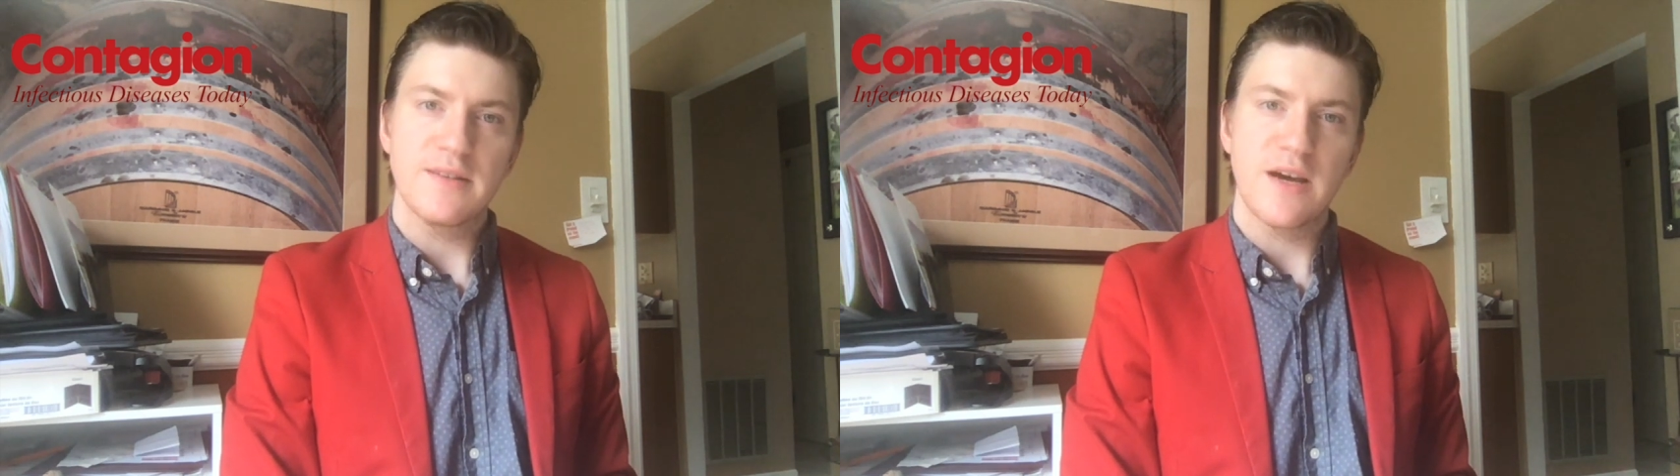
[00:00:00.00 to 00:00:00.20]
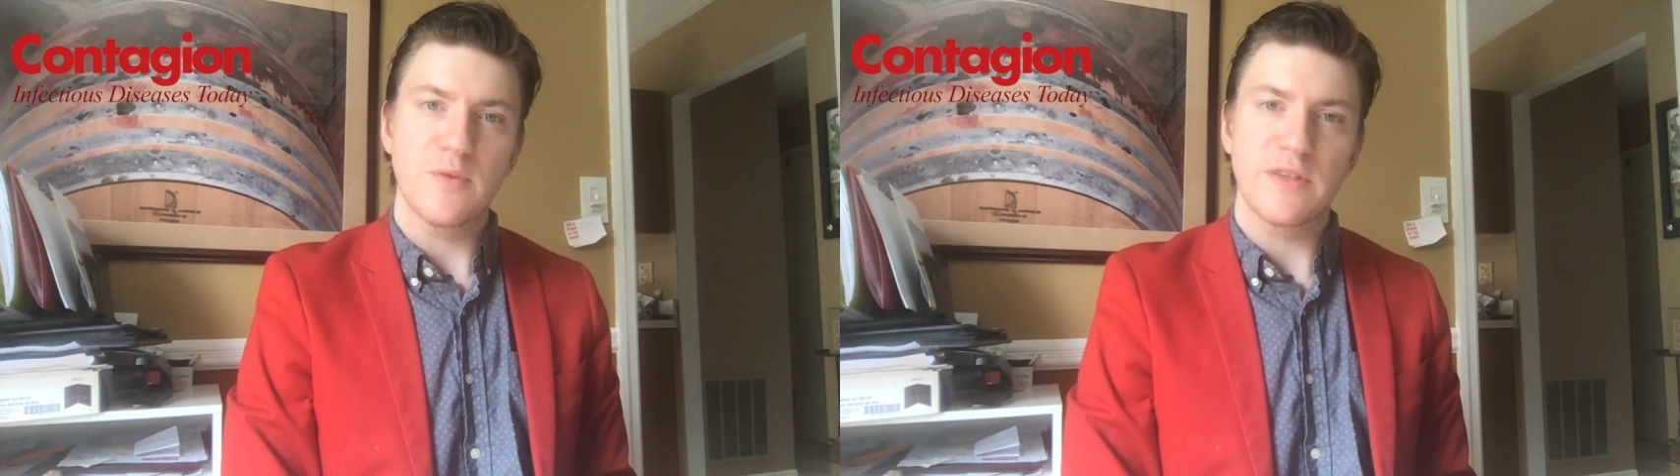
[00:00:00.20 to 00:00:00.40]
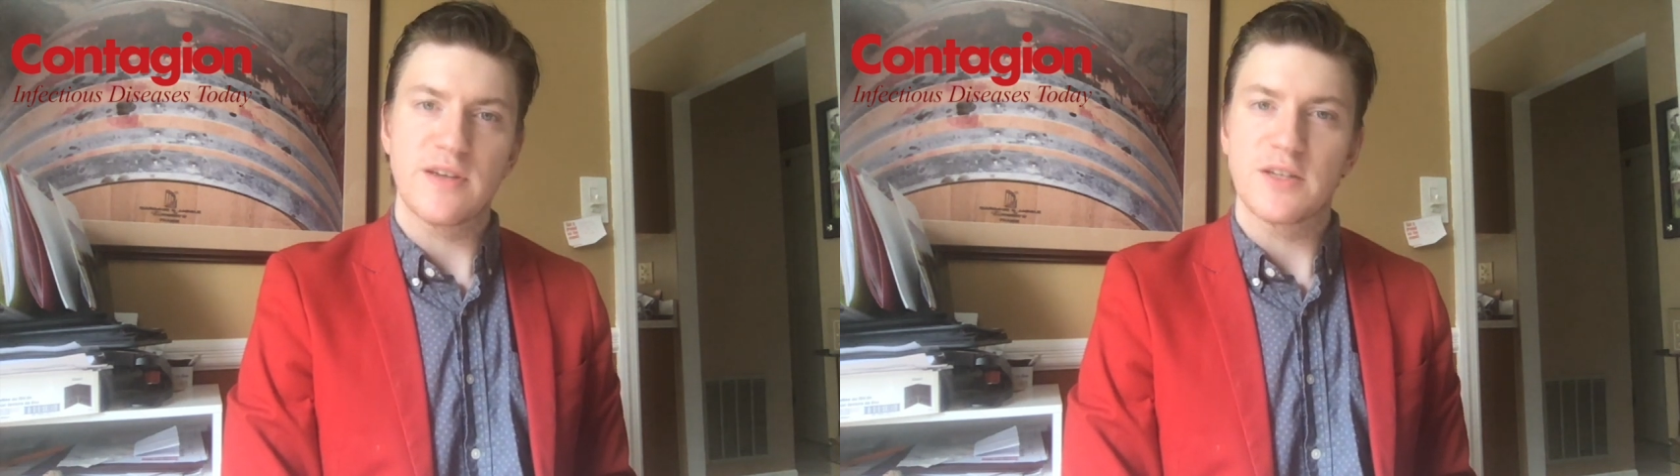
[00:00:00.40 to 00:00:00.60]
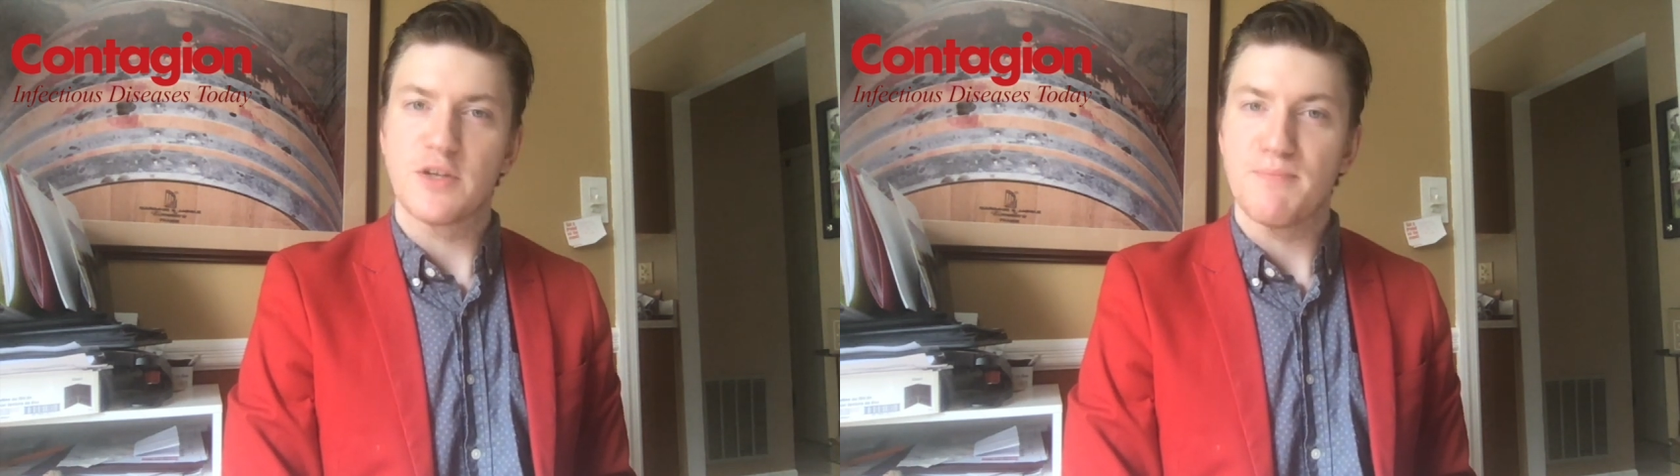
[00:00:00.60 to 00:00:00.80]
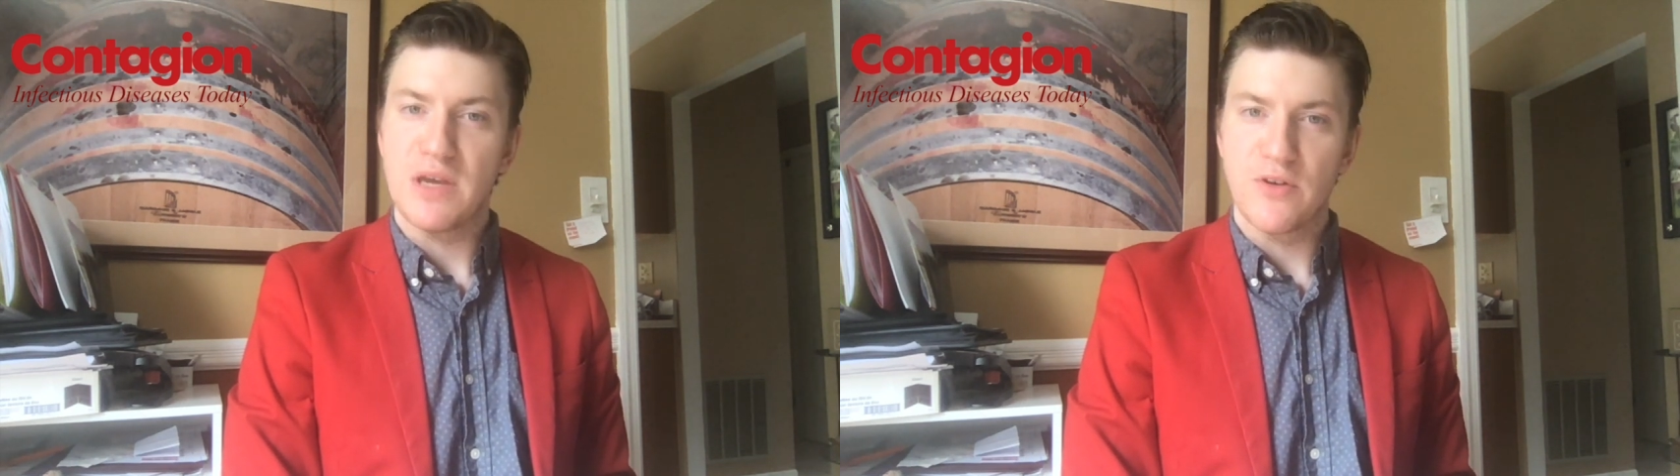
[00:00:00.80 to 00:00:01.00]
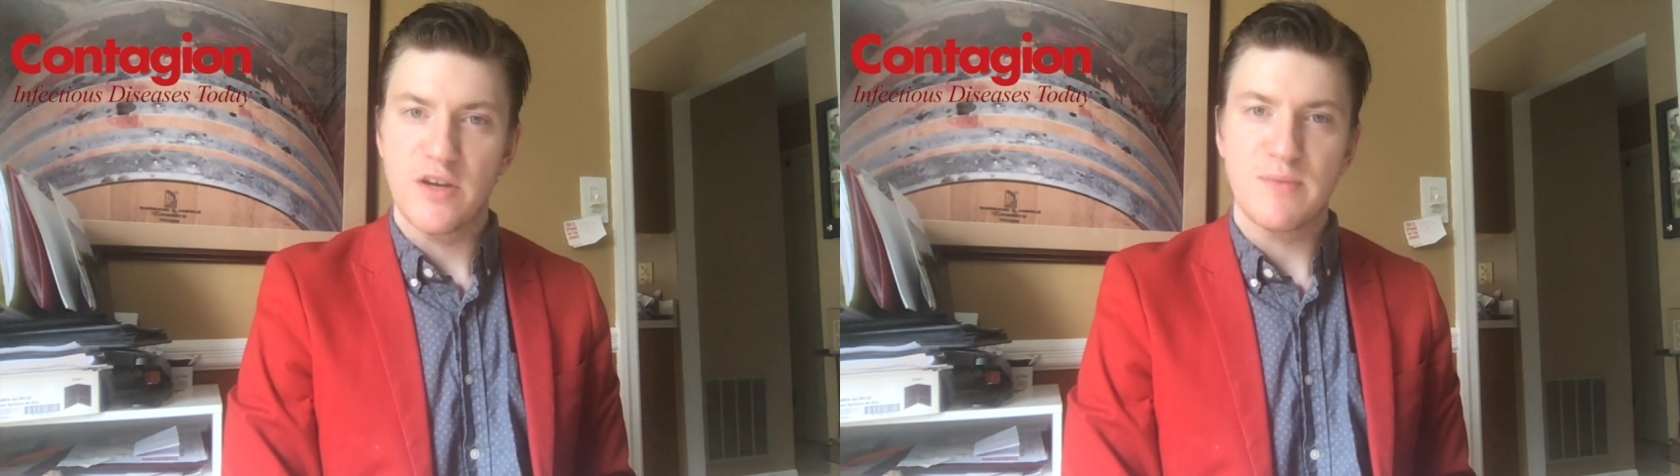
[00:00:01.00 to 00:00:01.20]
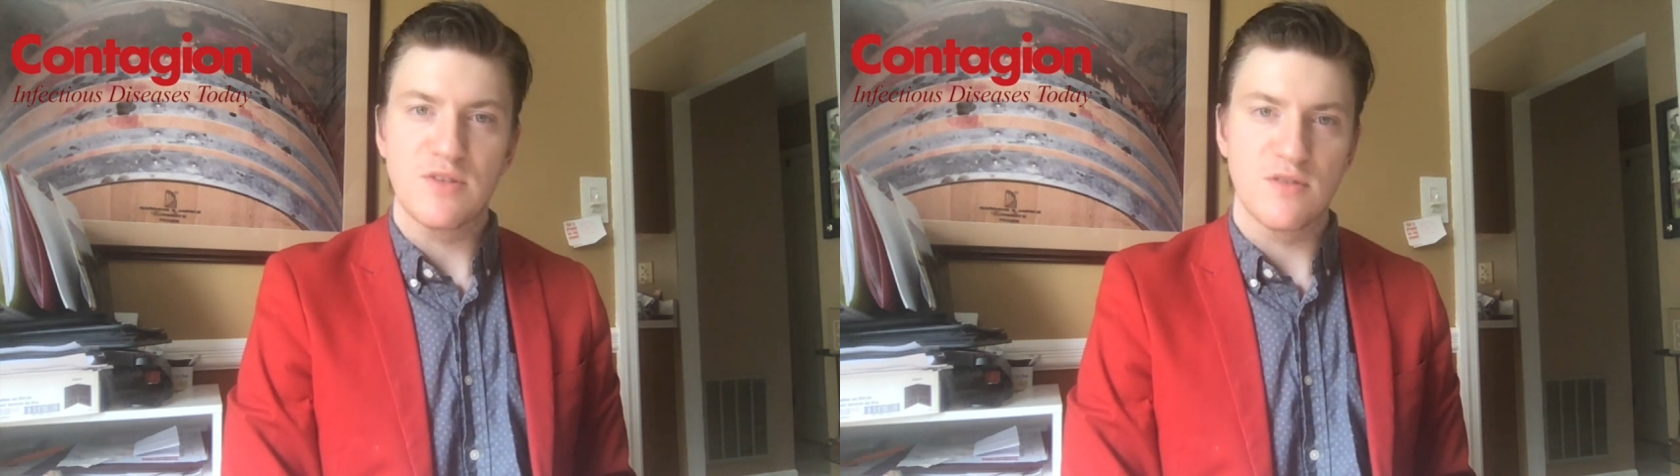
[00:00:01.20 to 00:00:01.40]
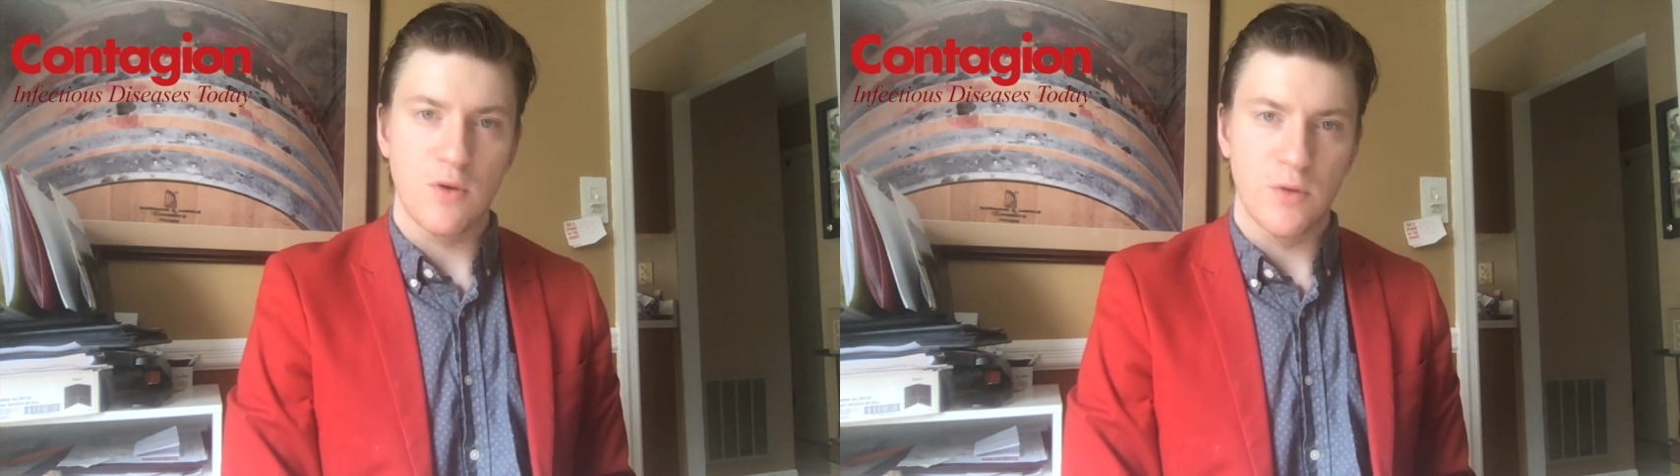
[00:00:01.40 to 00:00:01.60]
down with Dr. Miriam
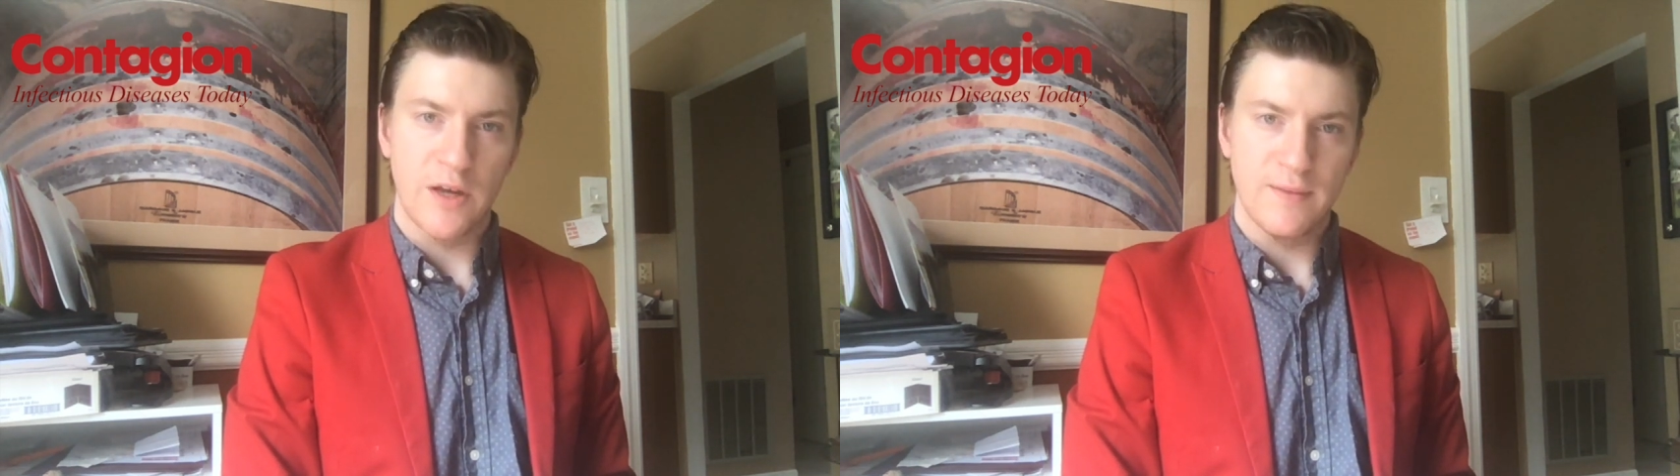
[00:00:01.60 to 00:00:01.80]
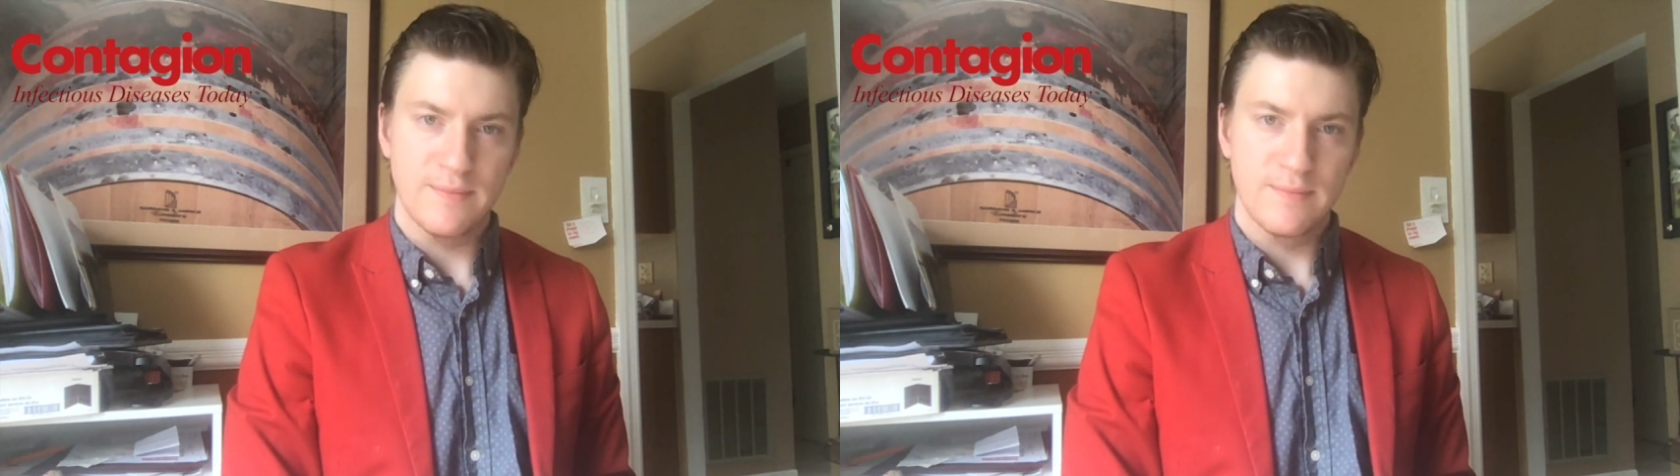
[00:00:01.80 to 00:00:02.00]
Azola.